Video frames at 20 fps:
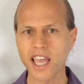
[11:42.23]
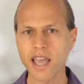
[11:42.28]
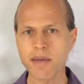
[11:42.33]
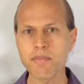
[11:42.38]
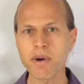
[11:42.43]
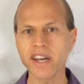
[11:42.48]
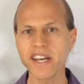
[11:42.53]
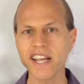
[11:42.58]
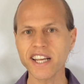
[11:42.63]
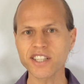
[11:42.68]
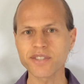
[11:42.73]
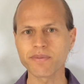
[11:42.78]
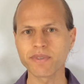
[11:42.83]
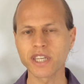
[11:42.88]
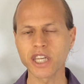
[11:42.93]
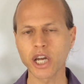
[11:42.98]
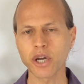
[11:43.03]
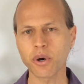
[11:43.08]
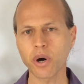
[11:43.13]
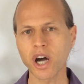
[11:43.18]
In my next
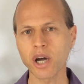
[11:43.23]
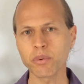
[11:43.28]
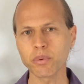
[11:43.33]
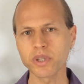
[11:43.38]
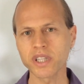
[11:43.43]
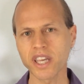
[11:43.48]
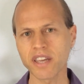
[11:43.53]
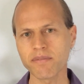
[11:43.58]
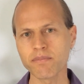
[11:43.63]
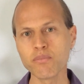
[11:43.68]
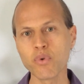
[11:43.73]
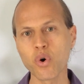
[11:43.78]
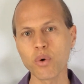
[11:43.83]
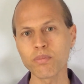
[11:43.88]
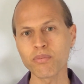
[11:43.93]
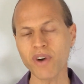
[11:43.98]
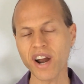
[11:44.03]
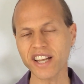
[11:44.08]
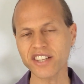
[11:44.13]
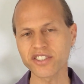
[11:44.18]
video, I will give more
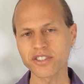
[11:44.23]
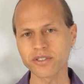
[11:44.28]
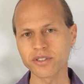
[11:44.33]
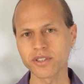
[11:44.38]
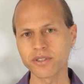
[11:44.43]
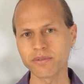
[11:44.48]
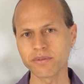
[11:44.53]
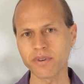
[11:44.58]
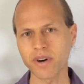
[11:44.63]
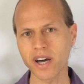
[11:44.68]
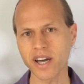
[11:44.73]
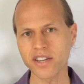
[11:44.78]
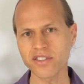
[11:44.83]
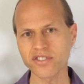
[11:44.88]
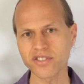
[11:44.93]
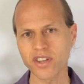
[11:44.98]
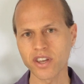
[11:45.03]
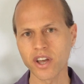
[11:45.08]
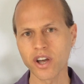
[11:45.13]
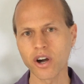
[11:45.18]
practical
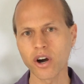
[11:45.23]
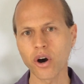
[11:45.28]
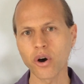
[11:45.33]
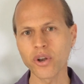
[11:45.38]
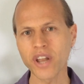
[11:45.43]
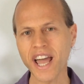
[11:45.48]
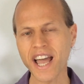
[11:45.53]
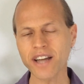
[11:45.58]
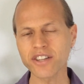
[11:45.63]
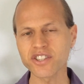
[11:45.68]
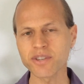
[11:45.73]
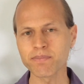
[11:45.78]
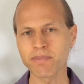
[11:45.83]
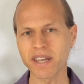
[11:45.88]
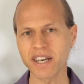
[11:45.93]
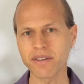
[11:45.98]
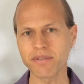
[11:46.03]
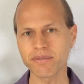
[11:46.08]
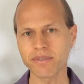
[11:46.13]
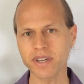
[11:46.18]
advice on how to
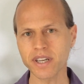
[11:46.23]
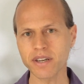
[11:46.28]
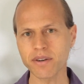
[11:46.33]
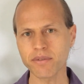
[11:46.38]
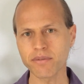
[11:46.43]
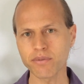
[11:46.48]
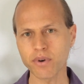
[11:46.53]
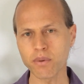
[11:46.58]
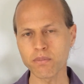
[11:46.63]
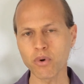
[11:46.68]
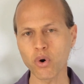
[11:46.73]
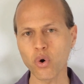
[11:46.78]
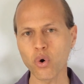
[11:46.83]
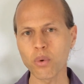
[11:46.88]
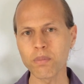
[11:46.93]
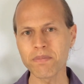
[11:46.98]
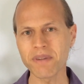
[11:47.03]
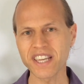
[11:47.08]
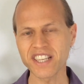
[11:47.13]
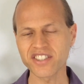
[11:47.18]
benefit from
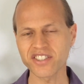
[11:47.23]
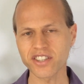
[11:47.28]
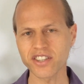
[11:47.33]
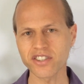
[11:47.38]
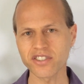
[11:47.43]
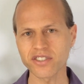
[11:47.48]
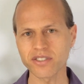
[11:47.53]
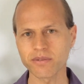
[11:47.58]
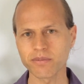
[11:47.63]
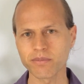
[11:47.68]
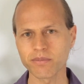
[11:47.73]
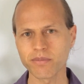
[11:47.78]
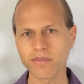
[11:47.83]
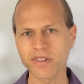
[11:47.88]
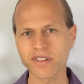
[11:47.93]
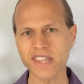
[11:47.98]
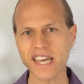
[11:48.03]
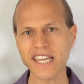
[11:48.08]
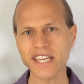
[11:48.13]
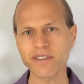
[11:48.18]
hormesis.
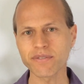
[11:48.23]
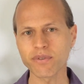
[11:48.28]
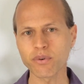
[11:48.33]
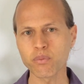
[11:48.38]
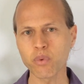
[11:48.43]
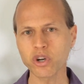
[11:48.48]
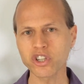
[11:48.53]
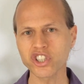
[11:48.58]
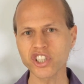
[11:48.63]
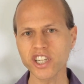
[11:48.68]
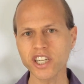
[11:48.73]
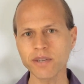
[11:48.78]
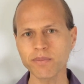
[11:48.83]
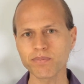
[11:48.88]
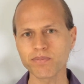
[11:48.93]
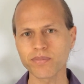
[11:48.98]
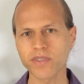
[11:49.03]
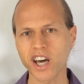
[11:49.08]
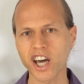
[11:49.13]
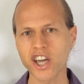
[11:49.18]
Thank you for watching.
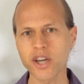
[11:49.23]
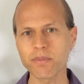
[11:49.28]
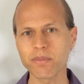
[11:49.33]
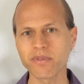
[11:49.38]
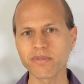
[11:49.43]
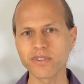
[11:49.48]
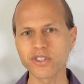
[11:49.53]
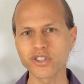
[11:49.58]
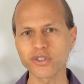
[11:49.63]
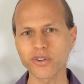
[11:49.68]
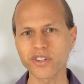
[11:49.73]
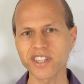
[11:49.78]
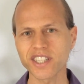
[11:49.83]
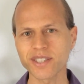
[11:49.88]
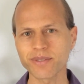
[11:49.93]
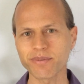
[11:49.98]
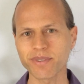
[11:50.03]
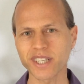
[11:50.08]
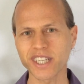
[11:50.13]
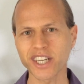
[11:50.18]
I hope you've enjoyed
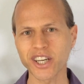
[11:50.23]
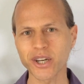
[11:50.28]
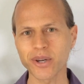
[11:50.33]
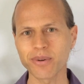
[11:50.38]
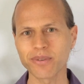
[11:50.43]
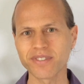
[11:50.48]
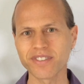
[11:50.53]
this video.